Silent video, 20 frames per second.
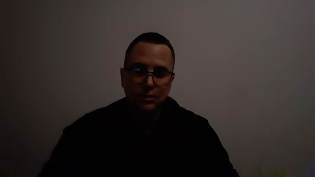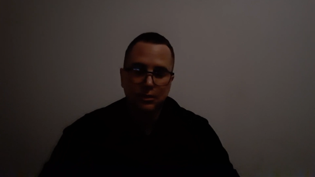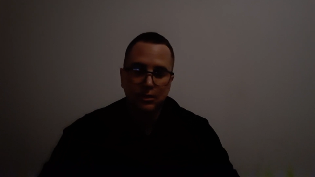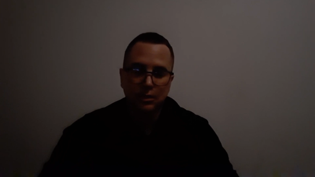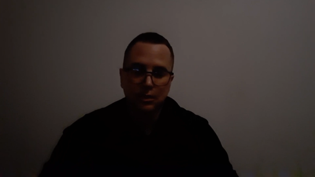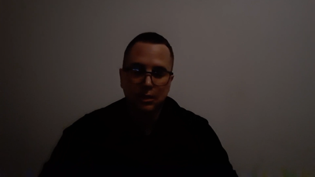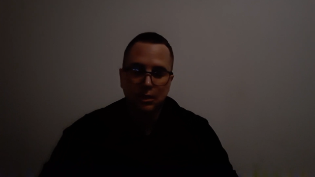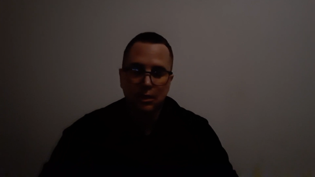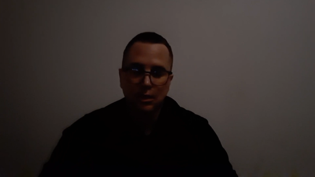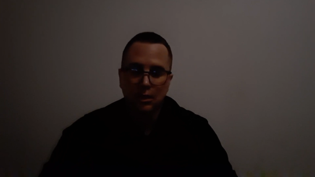
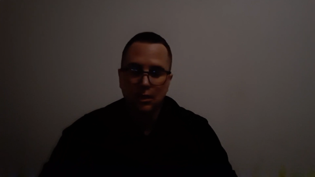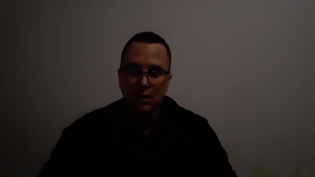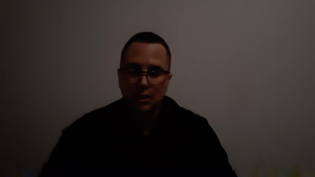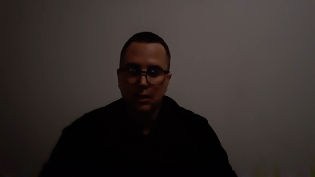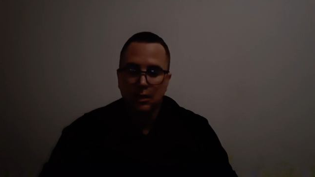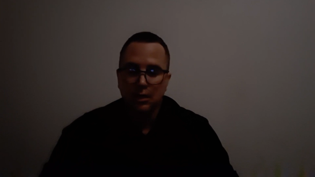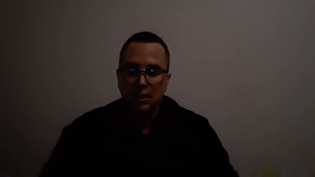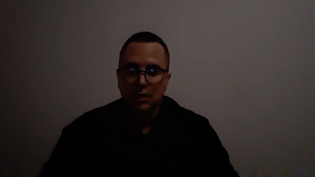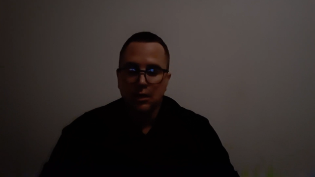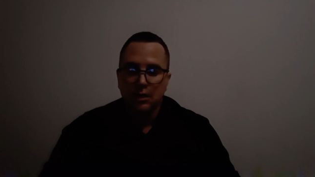
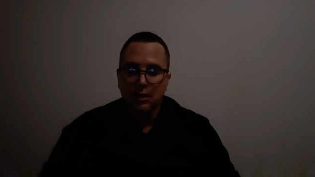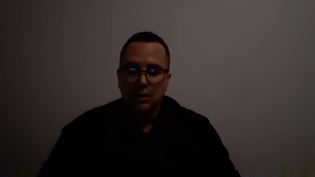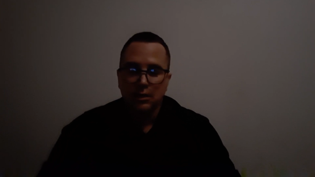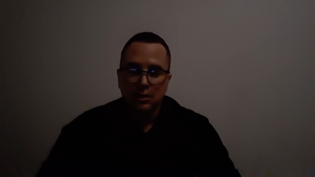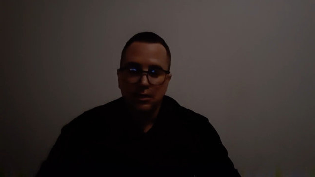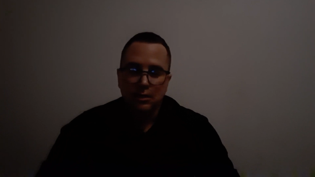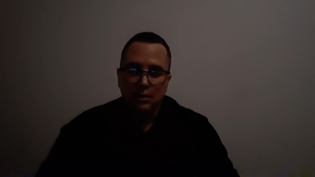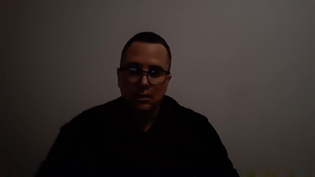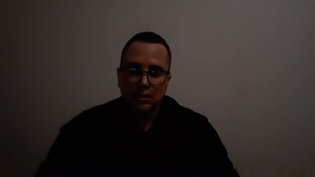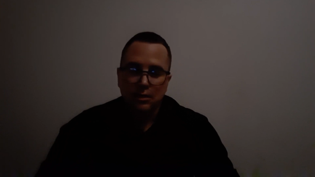
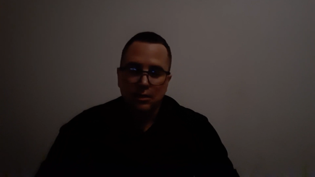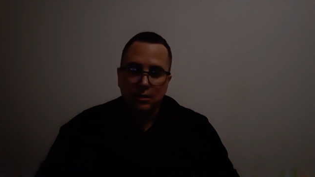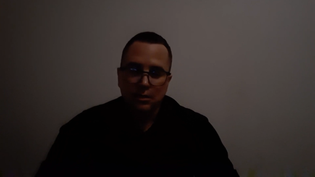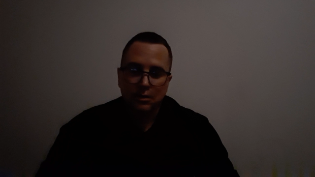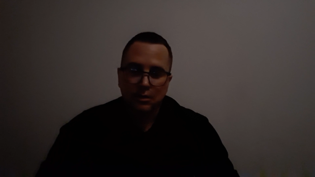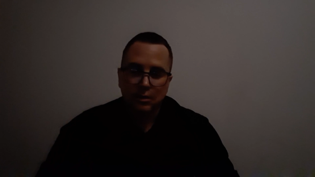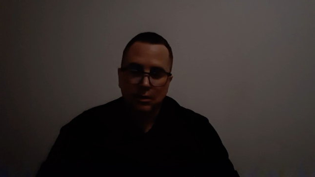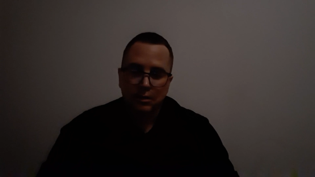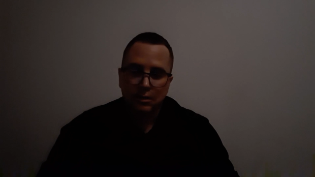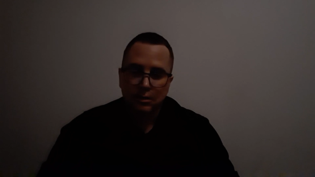
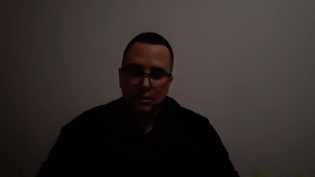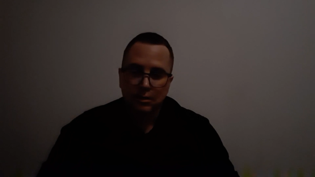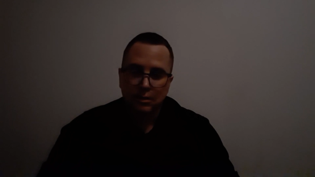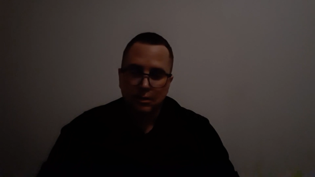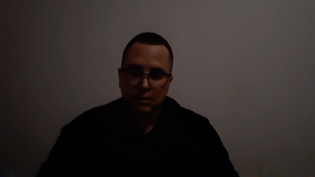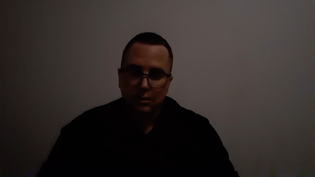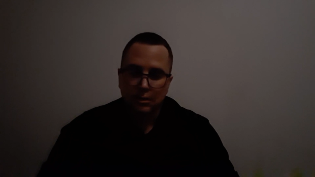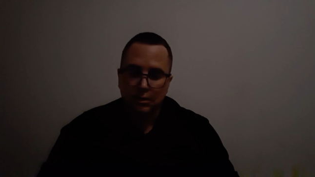(silence)